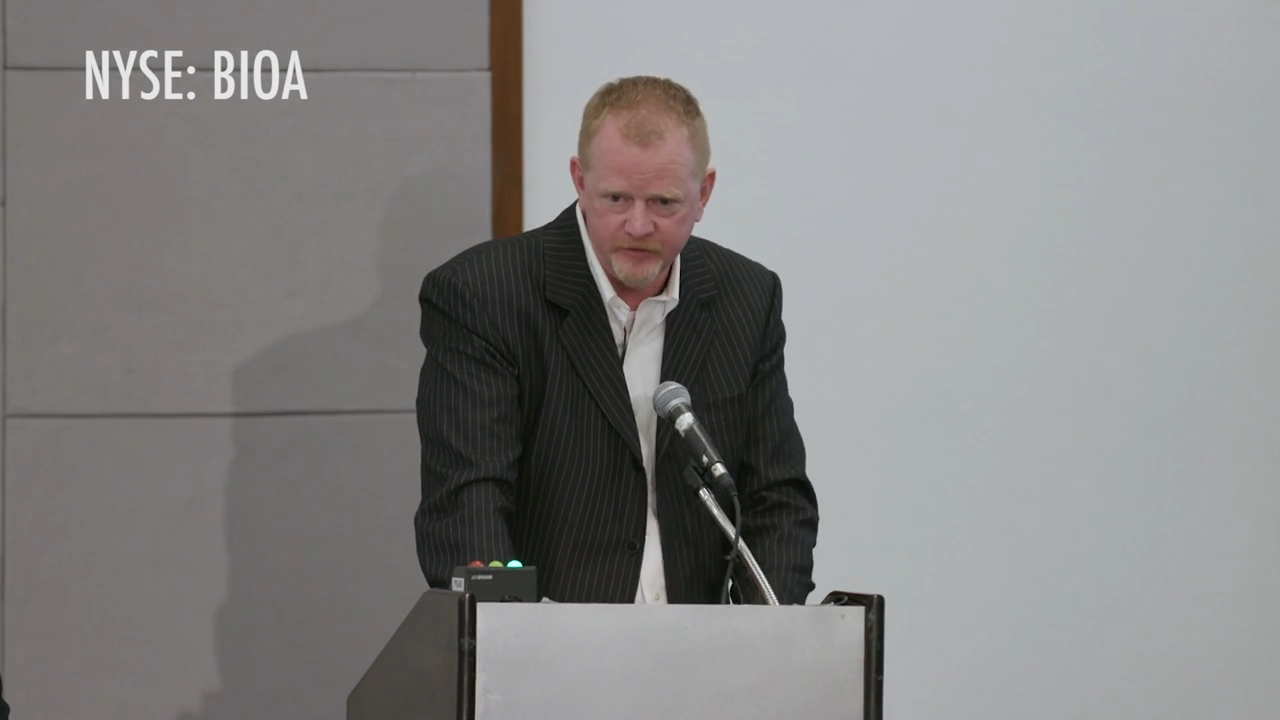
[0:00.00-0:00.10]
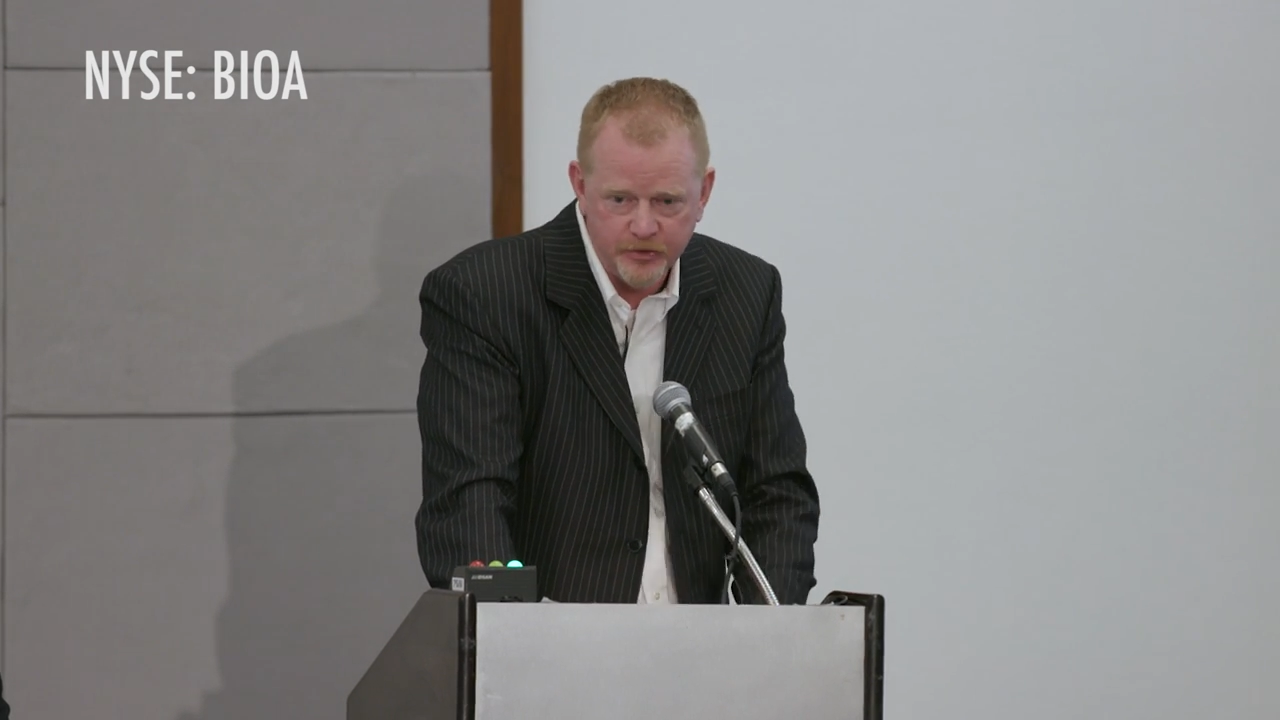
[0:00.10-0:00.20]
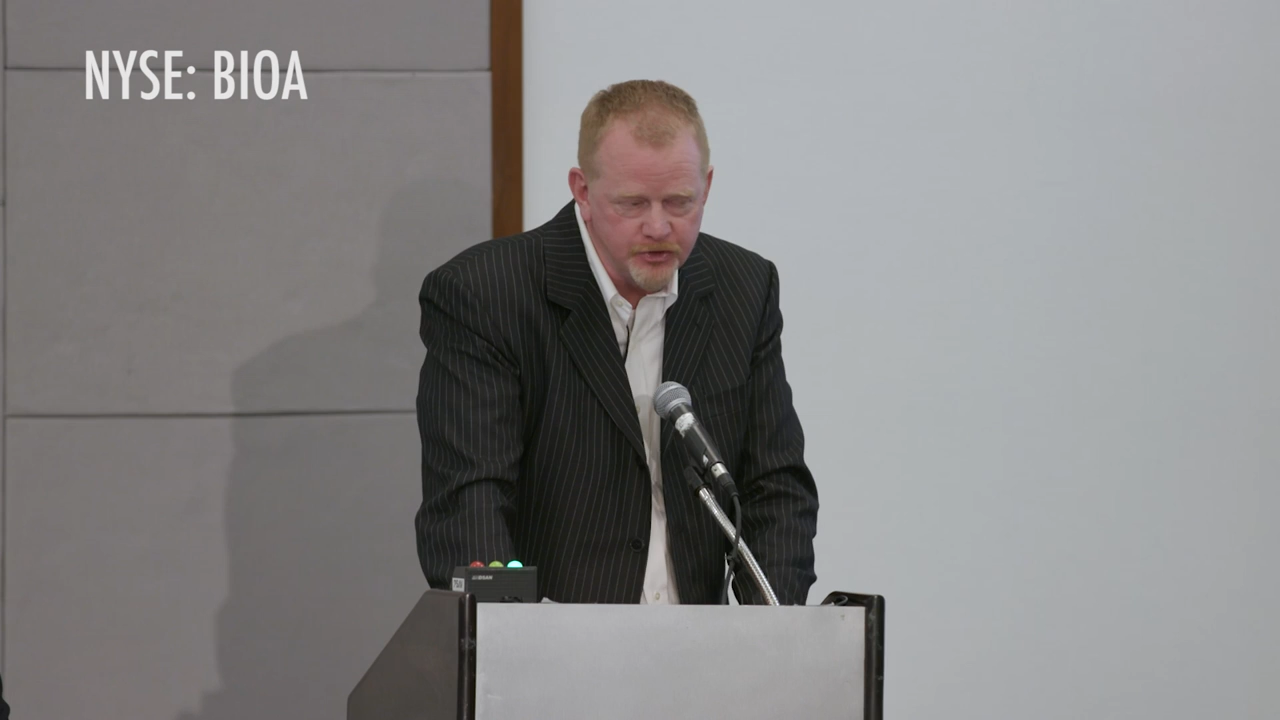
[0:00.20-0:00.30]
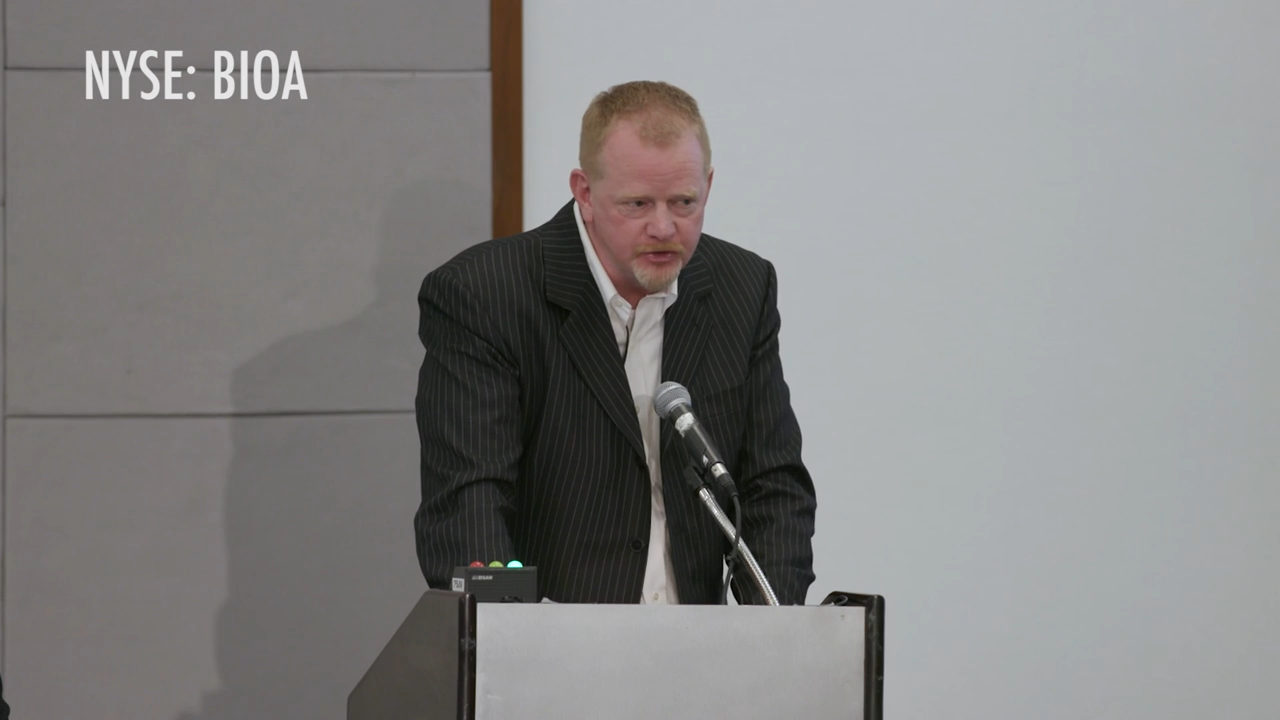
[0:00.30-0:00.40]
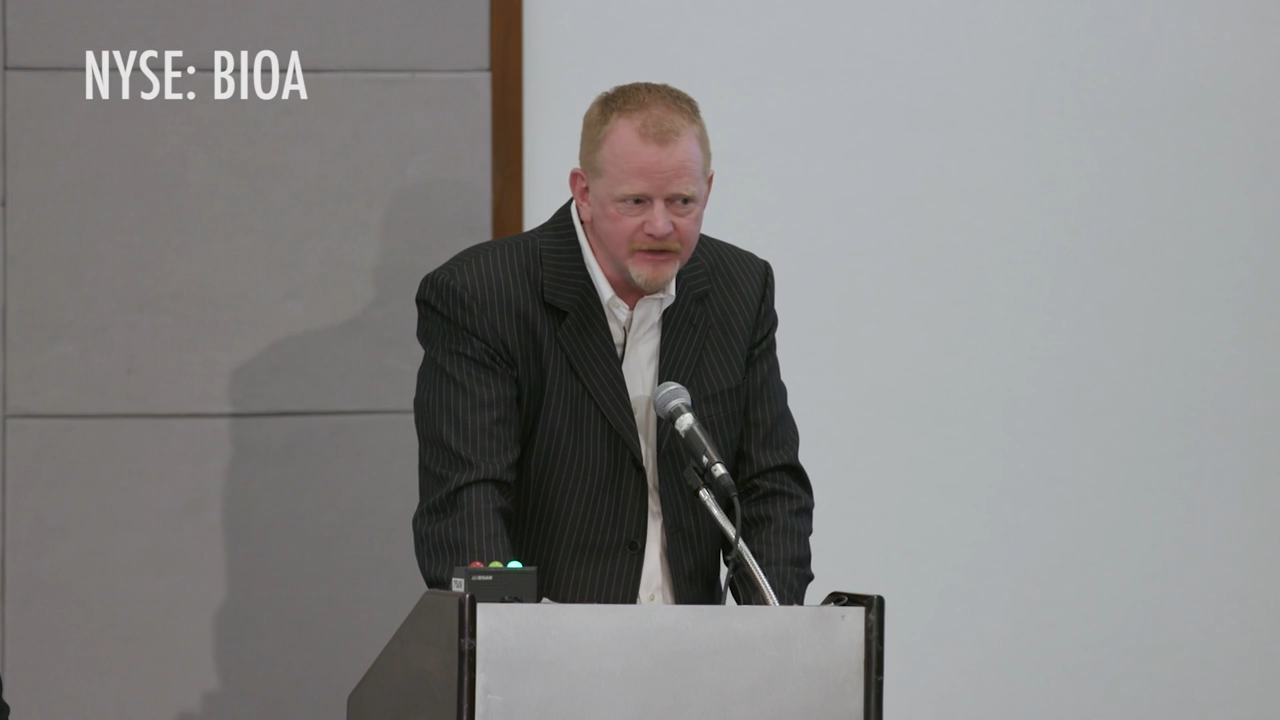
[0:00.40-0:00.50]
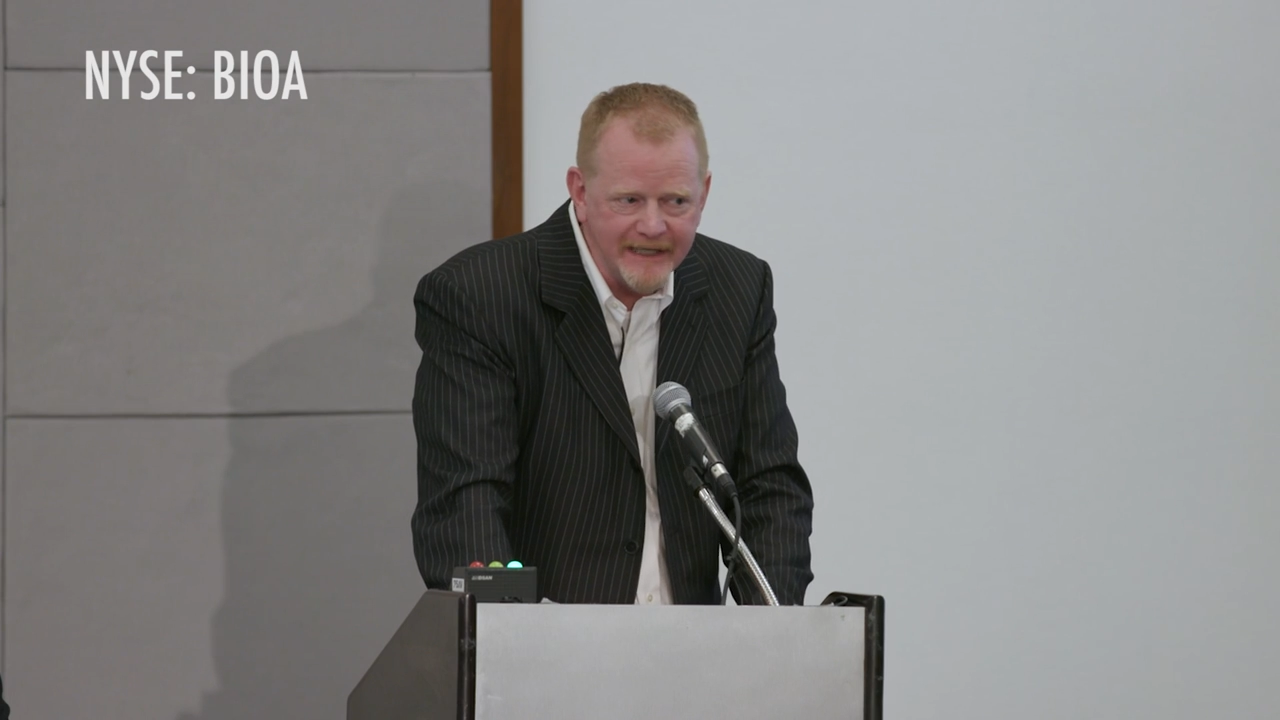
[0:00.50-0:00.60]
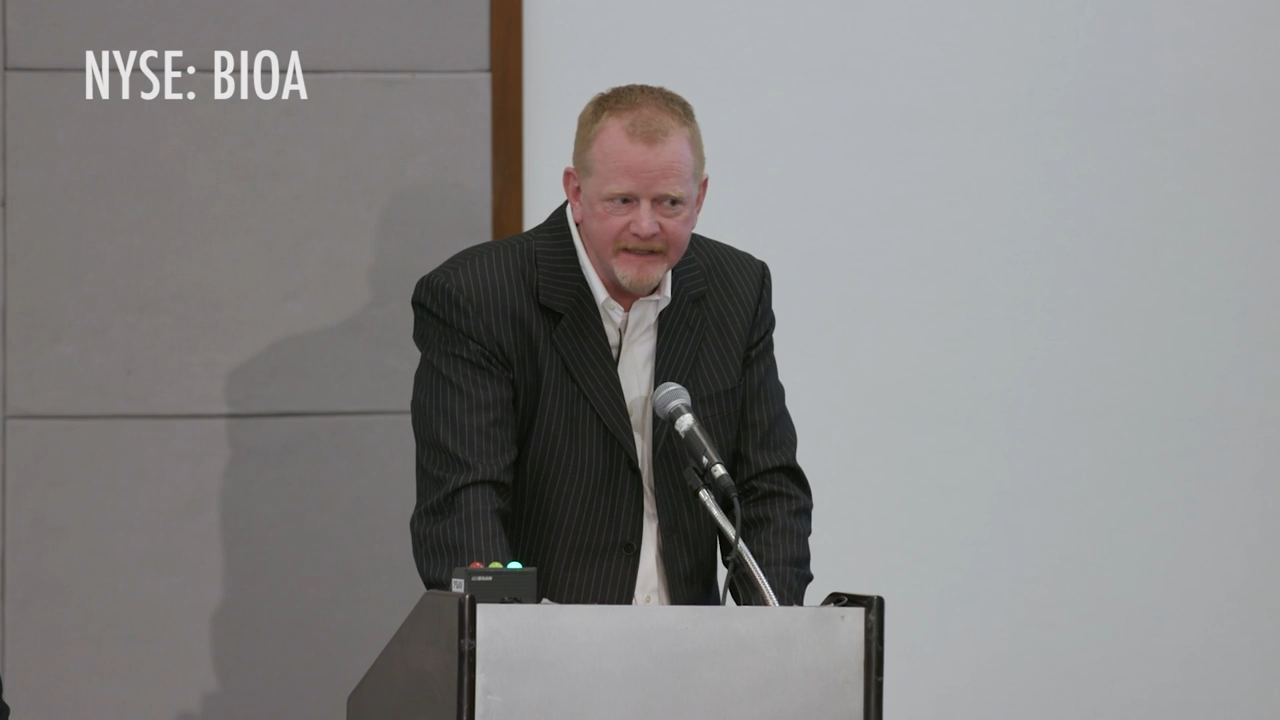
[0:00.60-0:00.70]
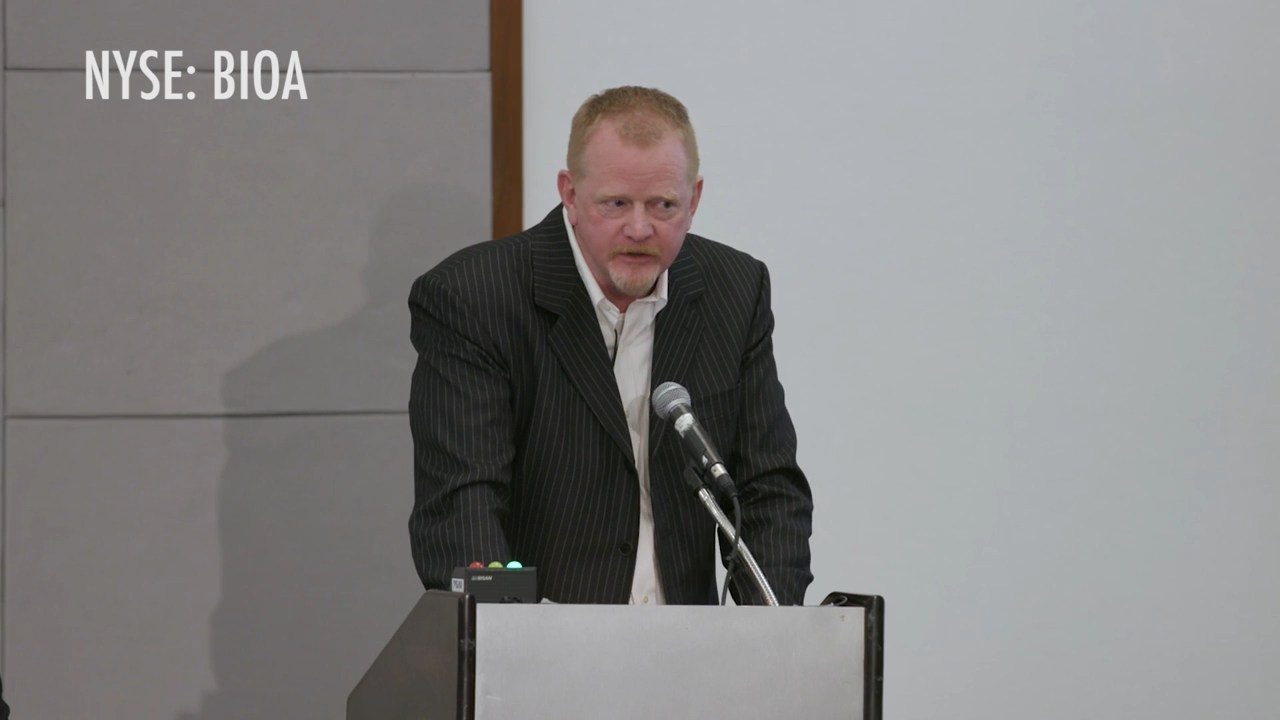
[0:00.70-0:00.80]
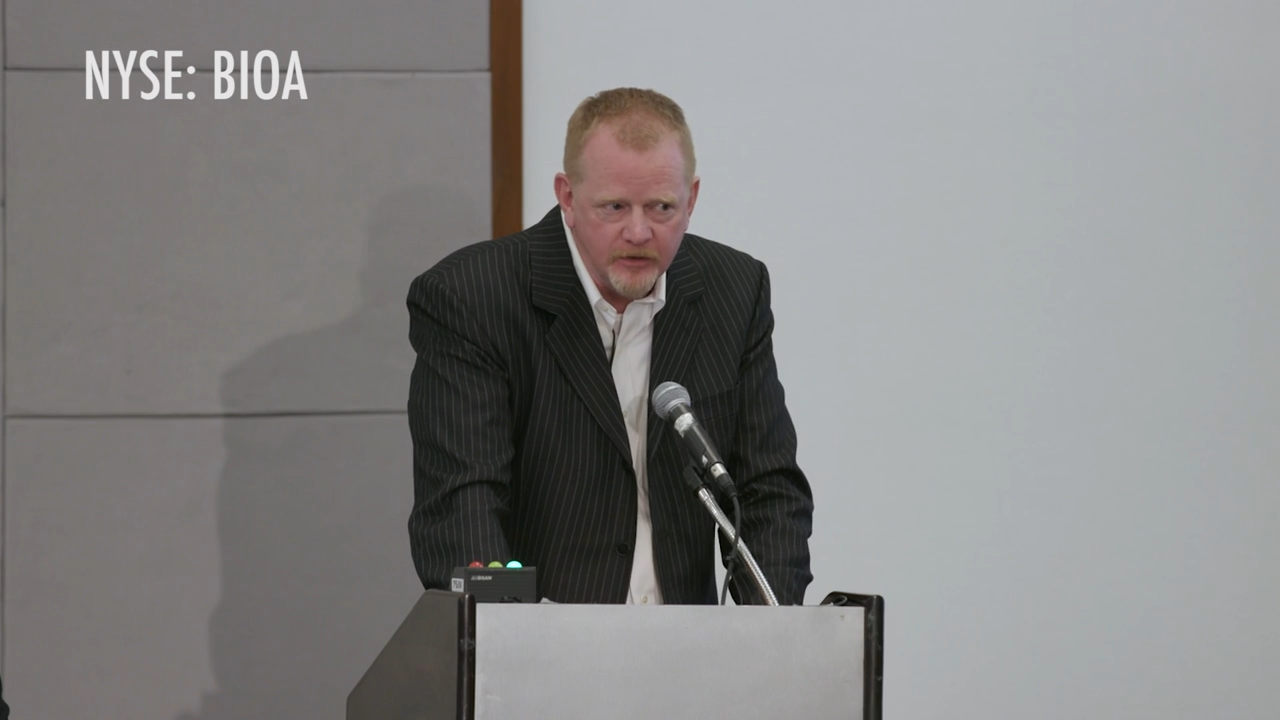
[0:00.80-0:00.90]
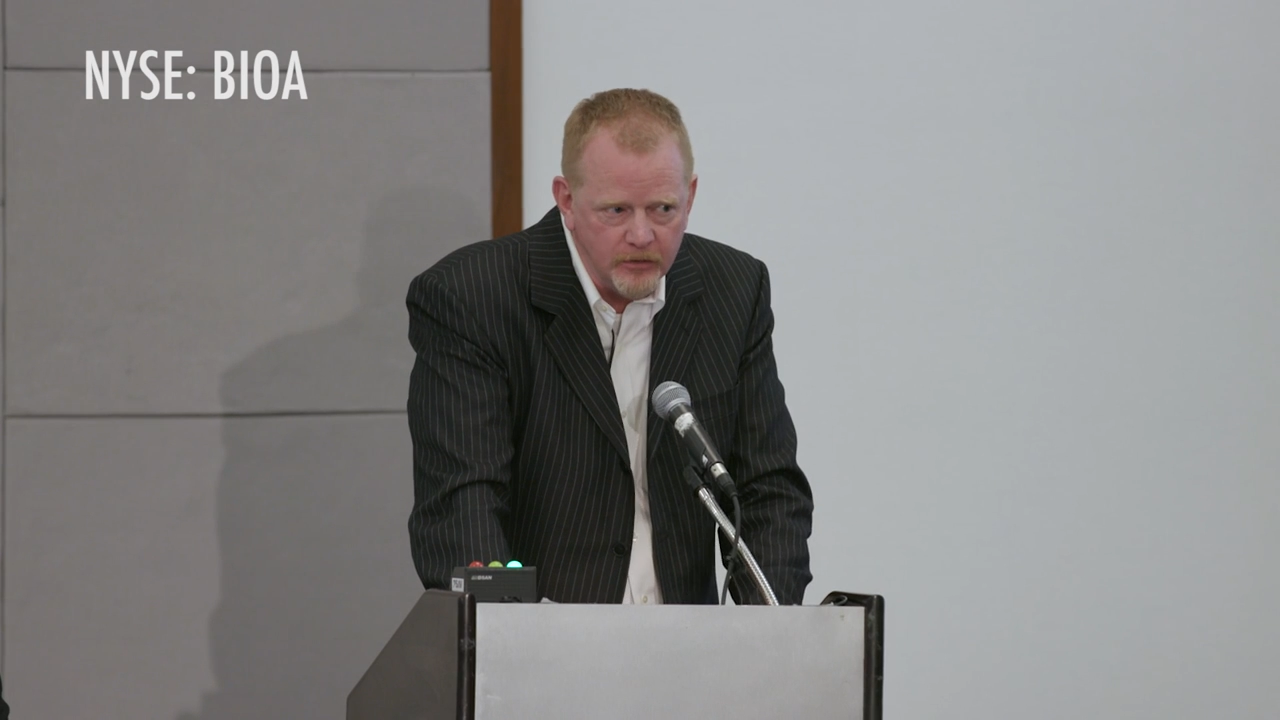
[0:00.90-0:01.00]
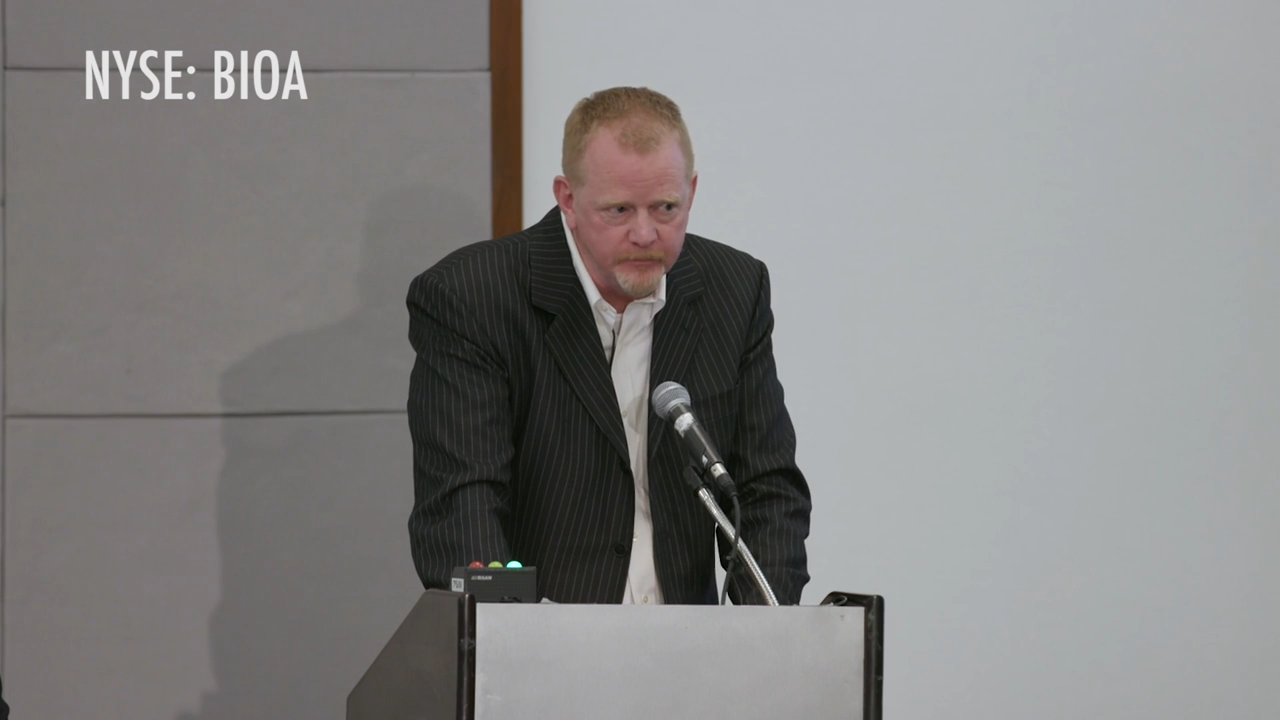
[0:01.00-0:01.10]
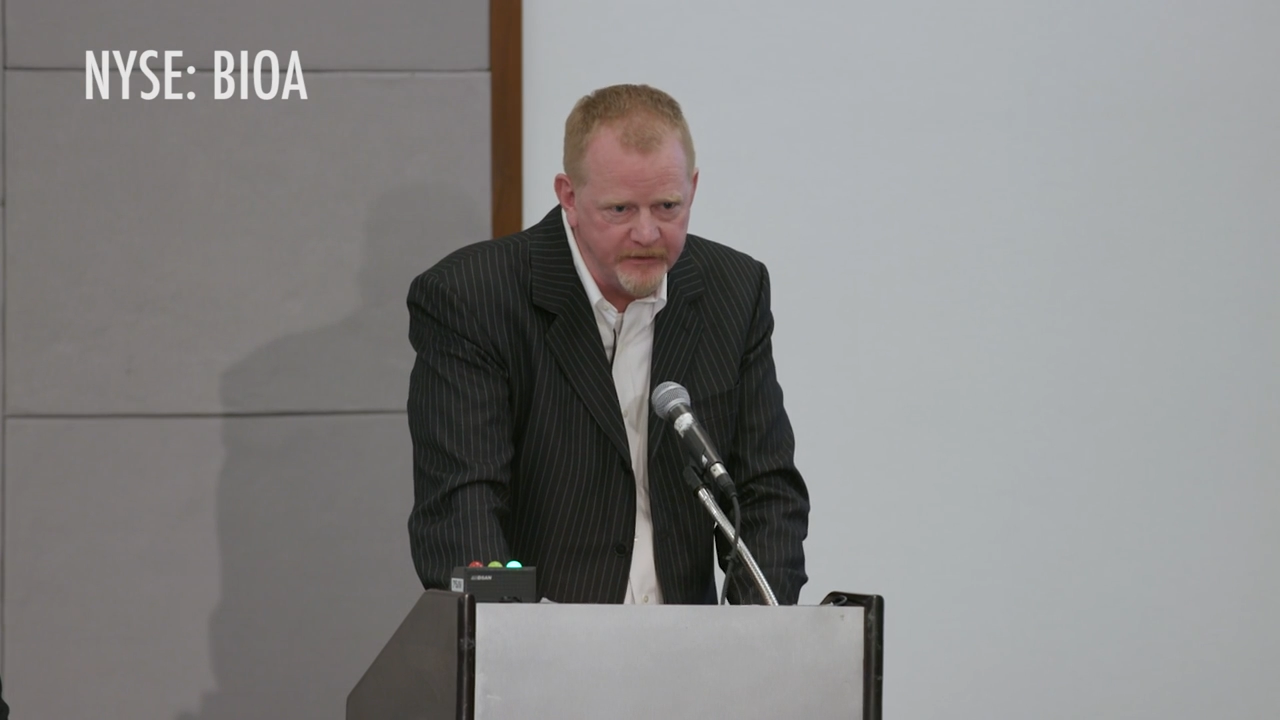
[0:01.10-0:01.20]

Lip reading: you can turn lead to gold,